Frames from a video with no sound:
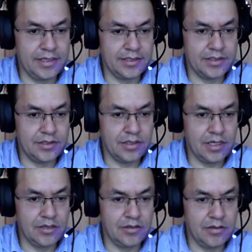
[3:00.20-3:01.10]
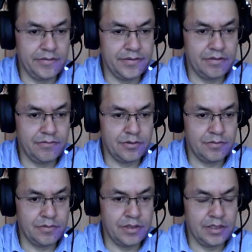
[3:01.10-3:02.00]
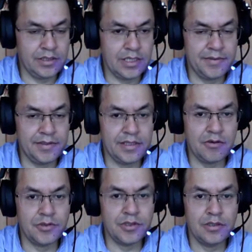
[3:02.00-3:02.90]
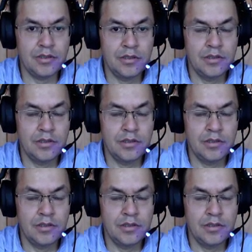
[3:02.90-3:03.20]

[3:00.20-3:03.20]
is, I don't know, I've seen from 37,000